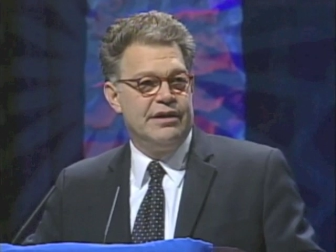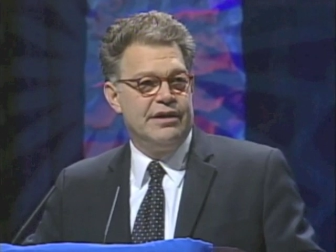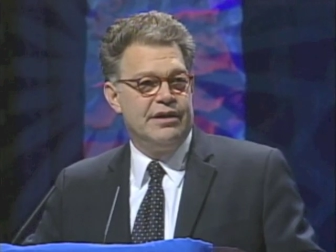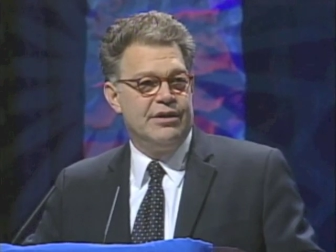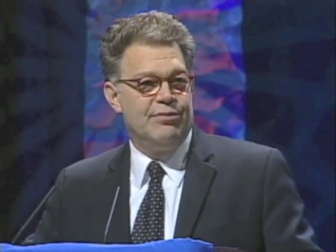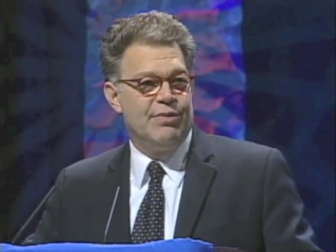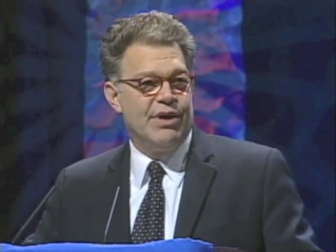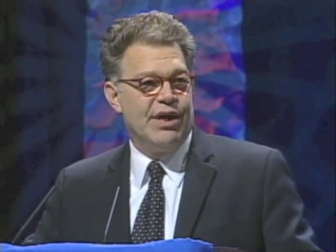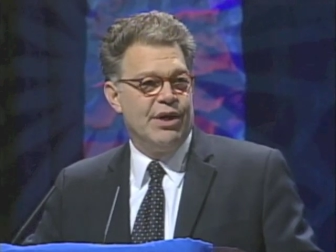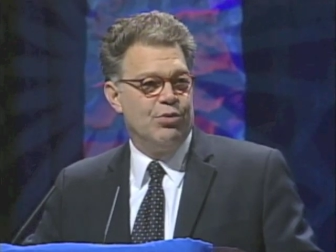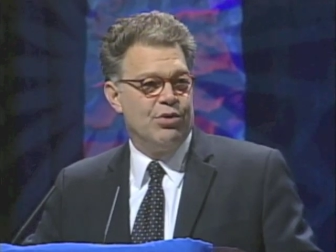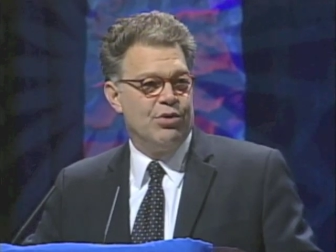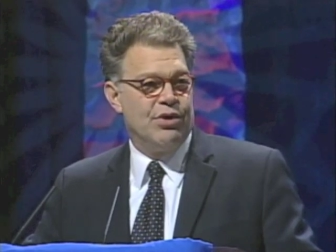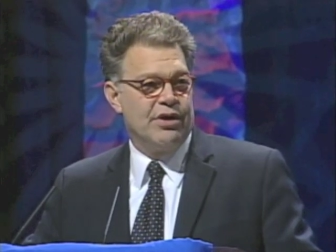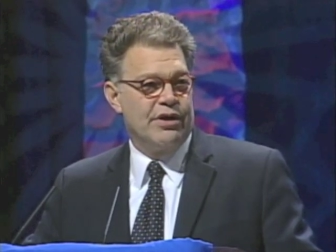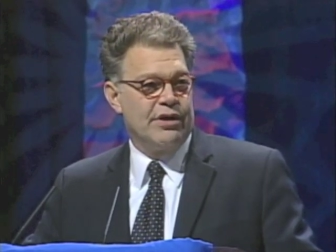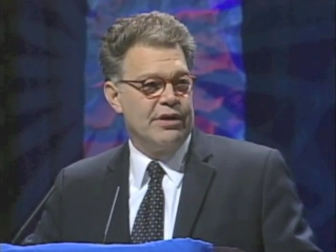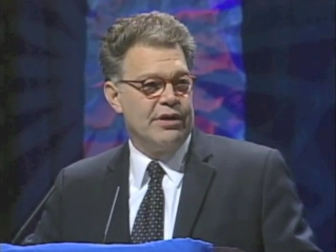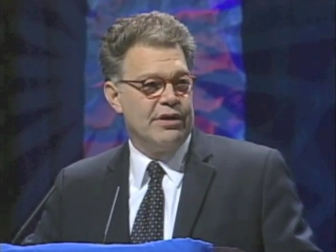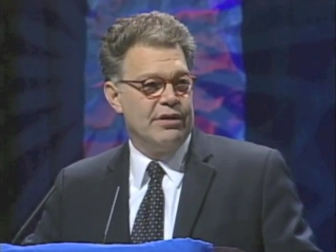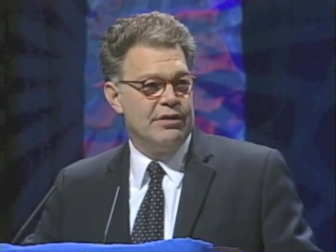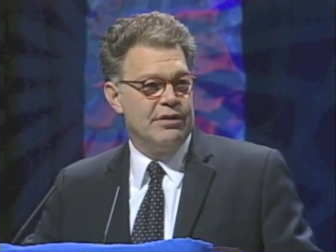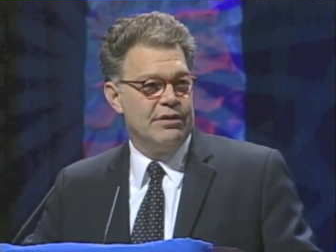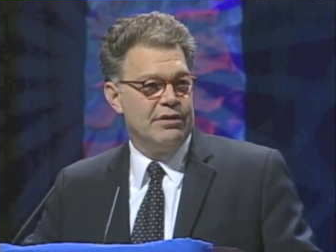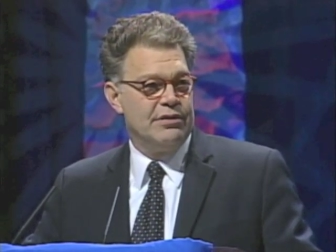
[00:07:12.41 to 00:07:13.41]
in my work,
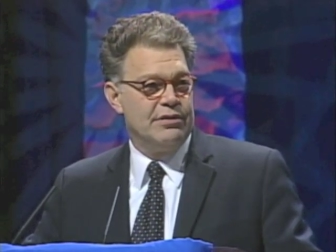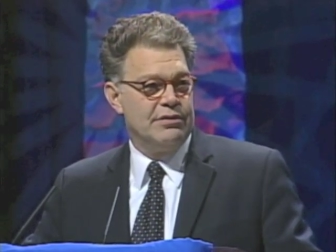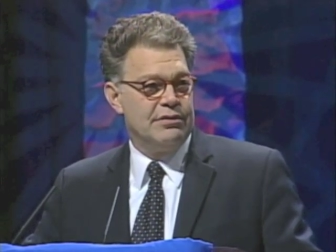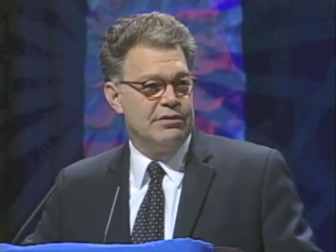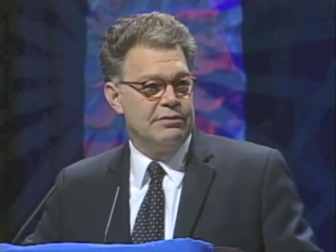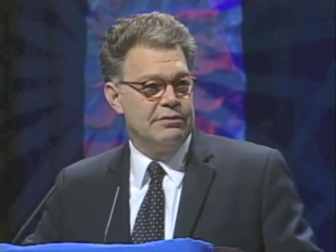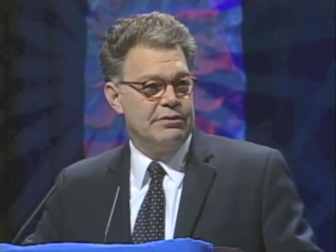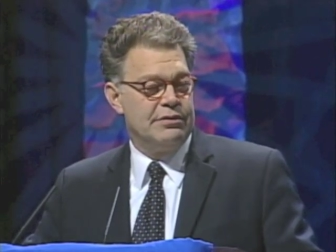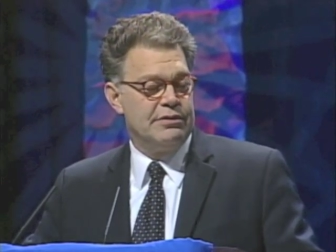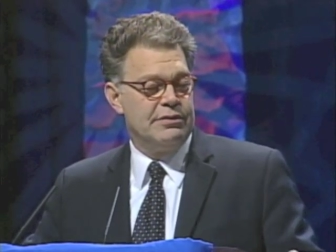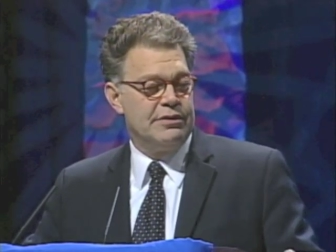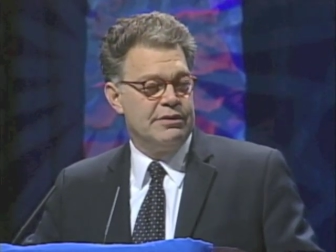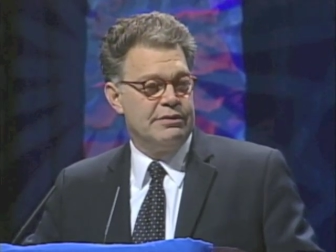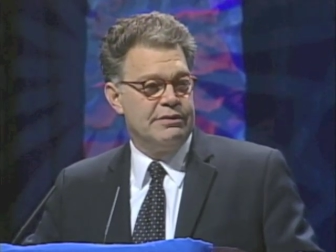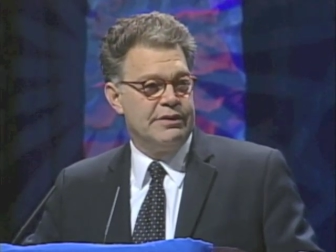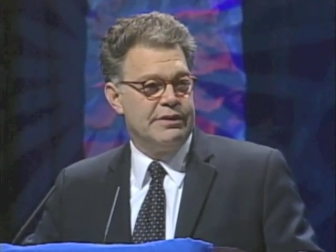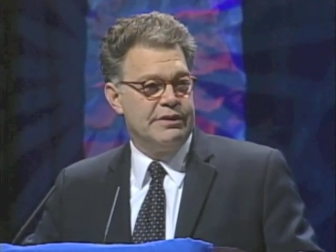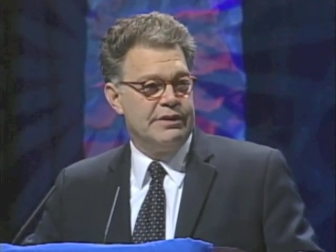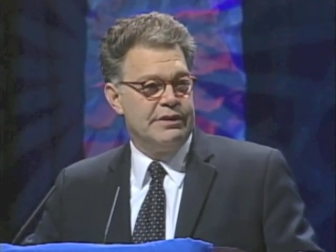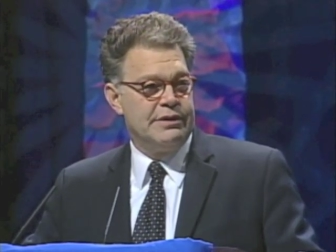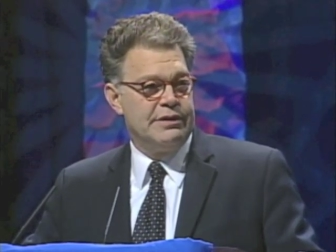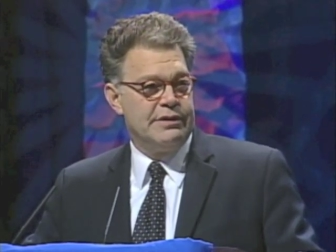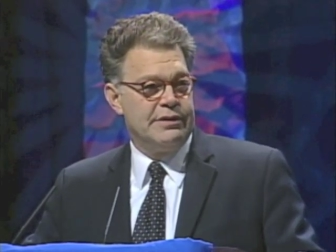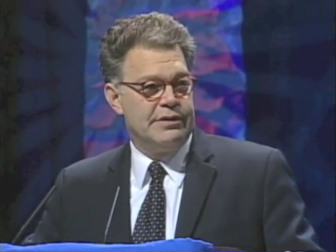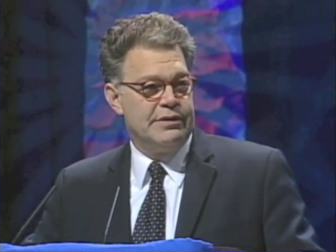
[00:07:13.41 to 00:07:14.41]

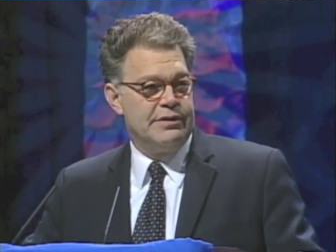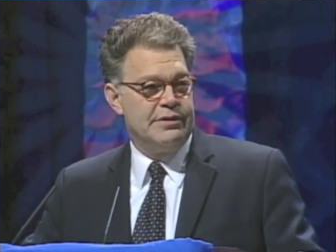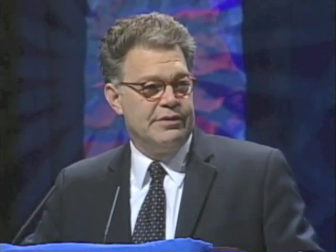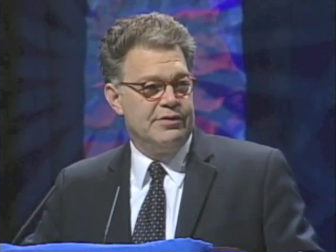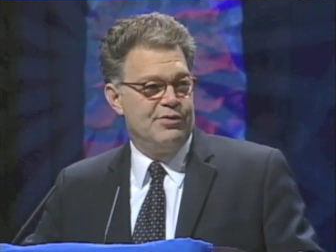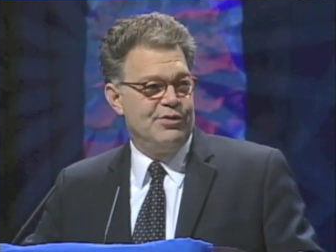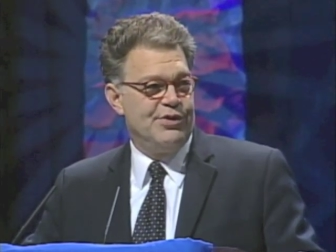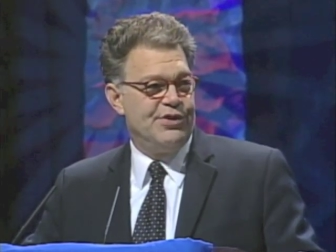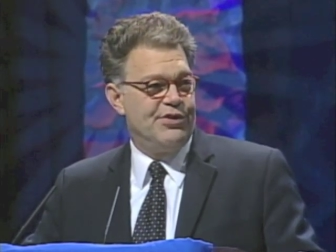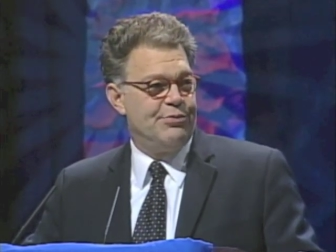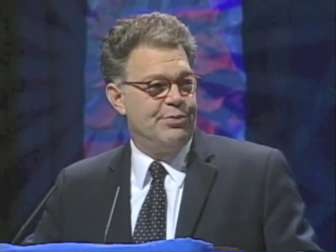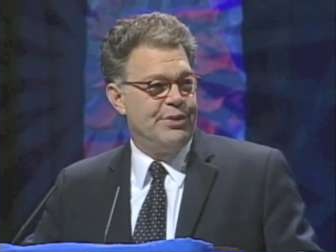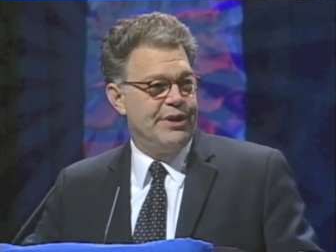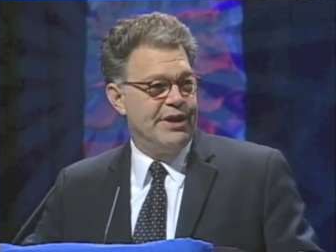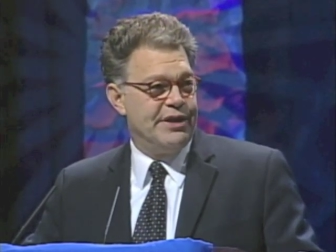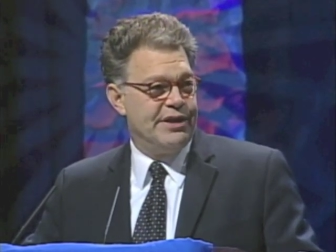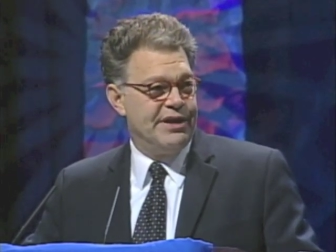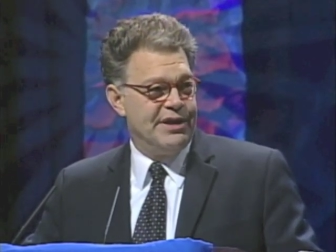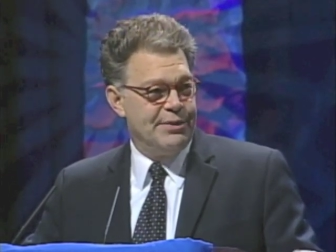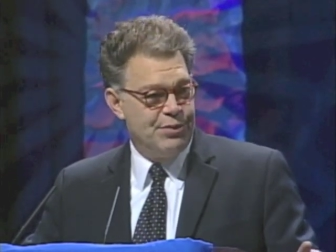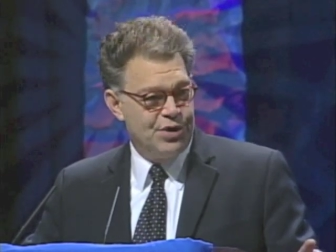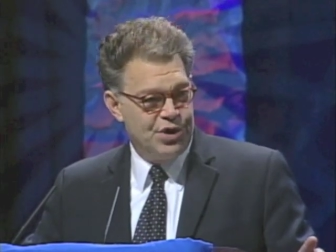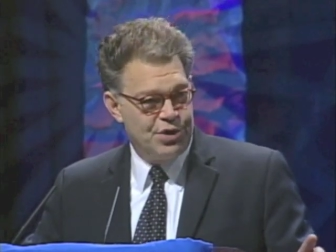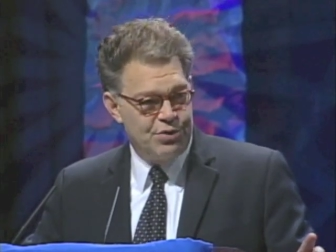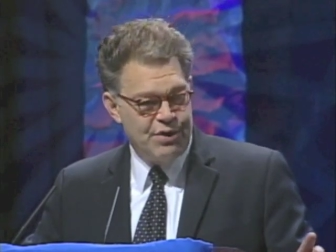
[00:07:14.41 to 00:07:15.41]
whether it be on
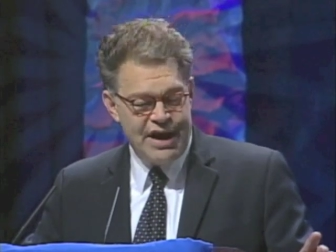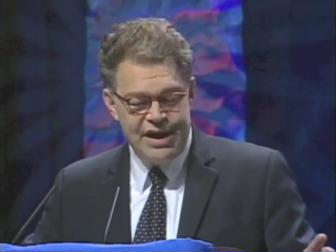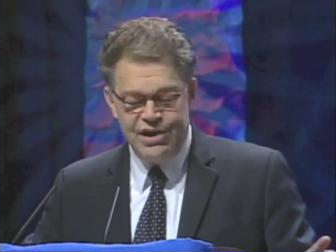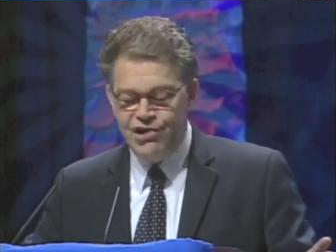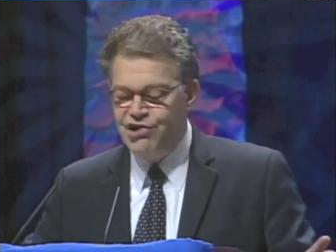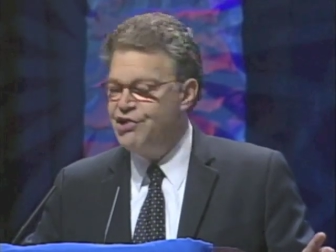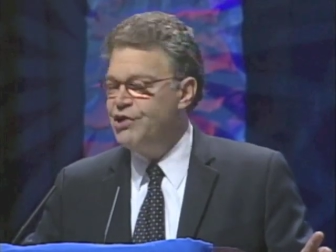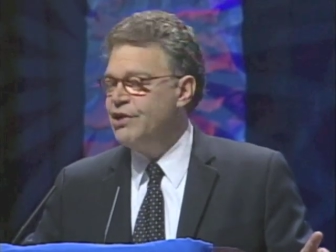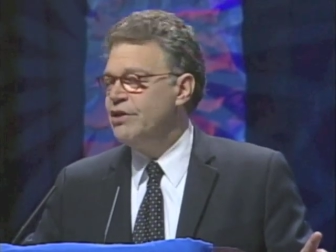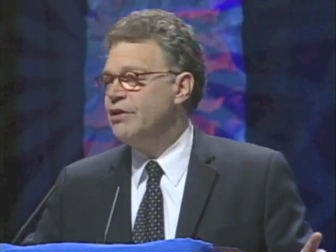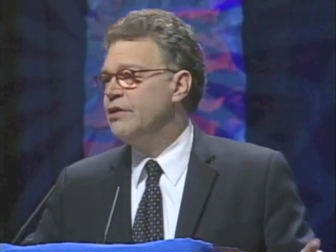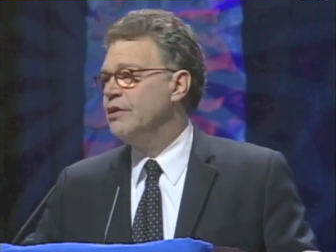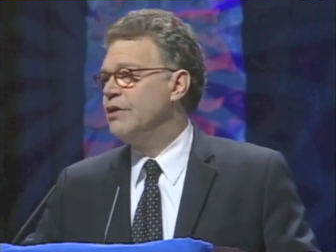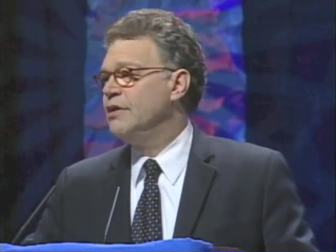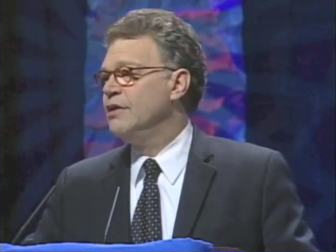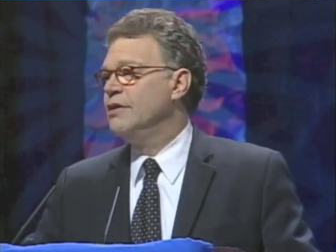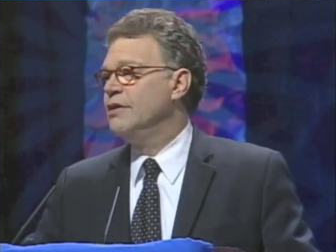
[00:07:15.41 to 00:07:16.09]
immigration,